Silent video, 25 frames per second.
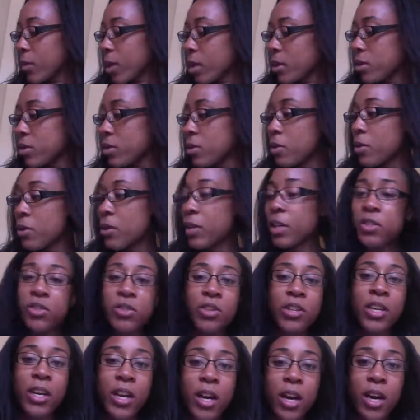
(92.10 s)
So
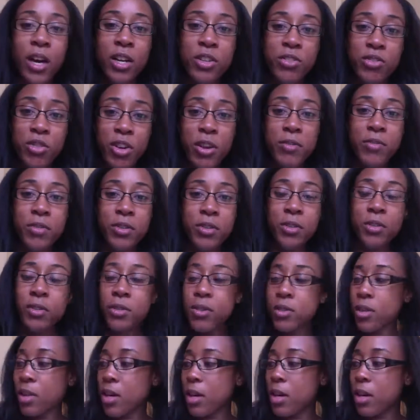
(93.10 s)
literally, I
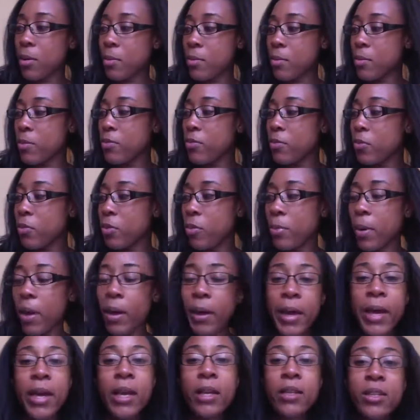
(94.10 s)
traveled for about
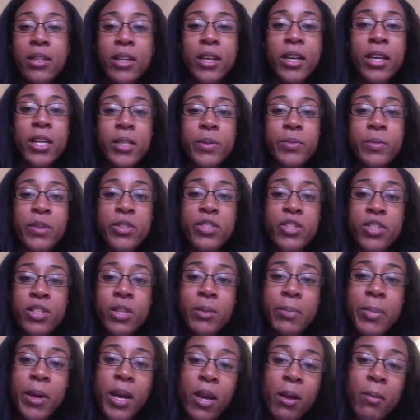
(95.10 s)
8 days with just
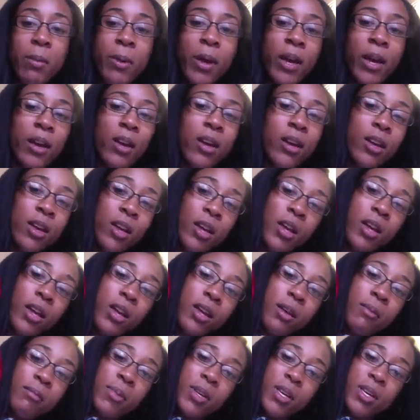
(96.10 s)
a backpack
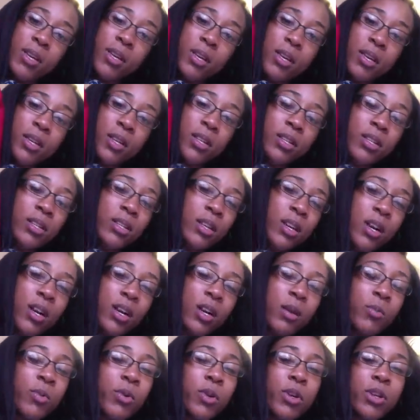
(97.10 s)
because I
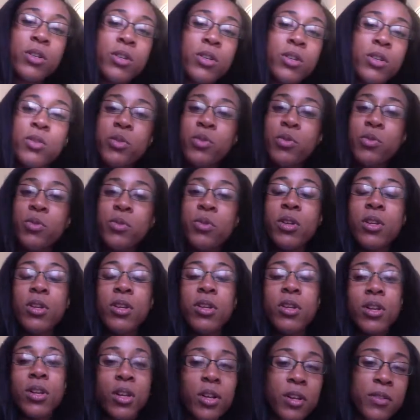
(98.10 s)
am one who
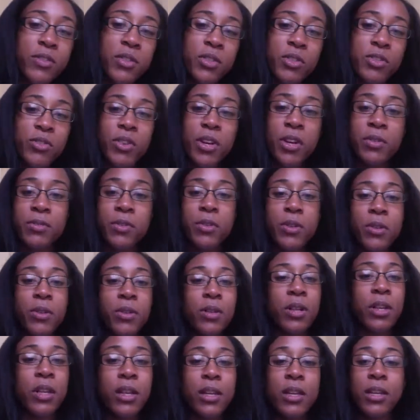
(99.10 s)
loves to
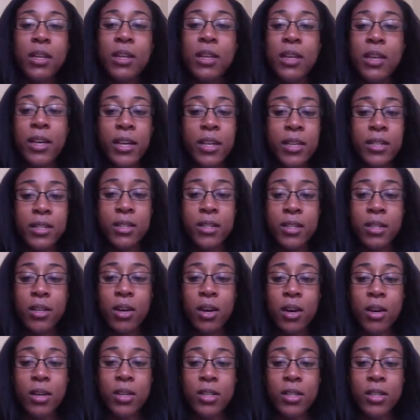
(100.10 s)
travel light,
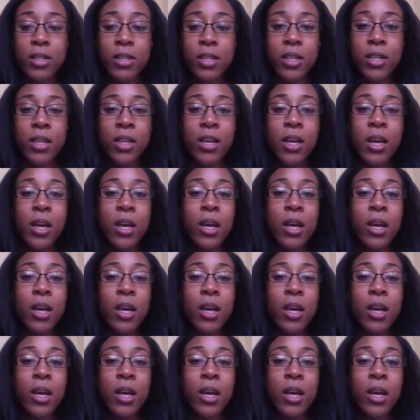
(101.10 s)
honestly.